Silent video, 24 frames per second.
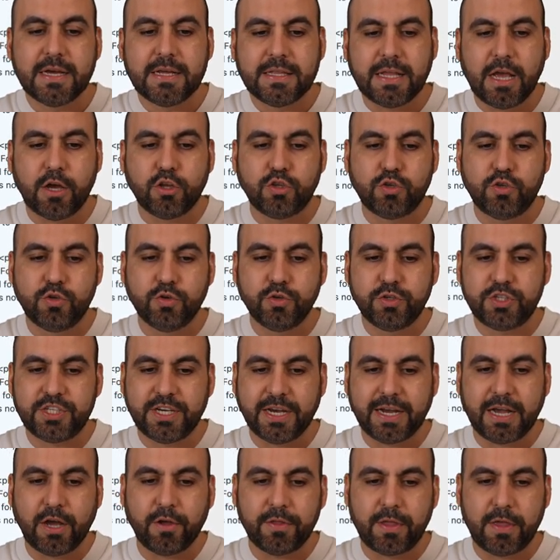Now do
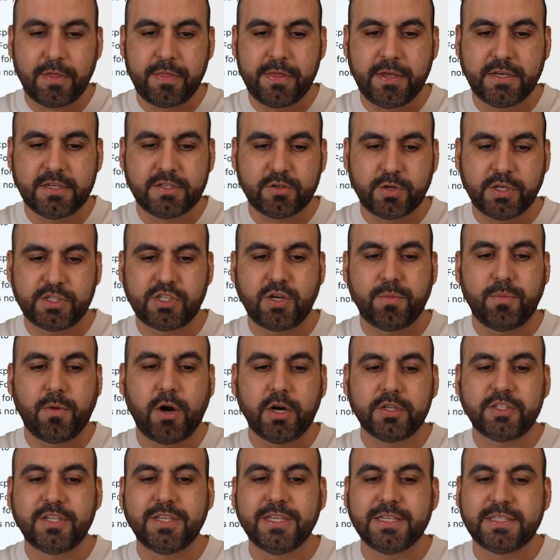check out this question
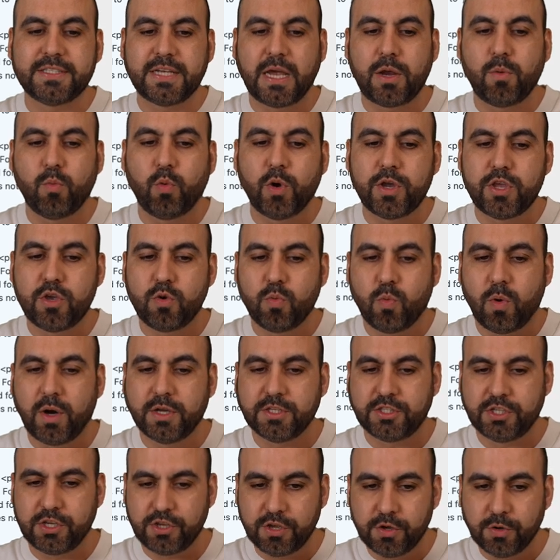mark to decide what you
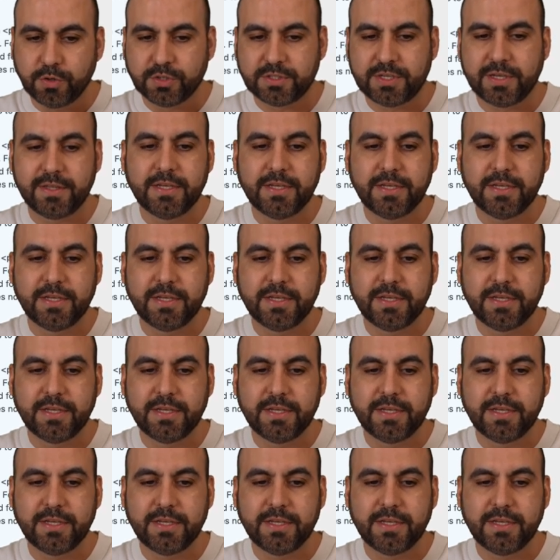want to use.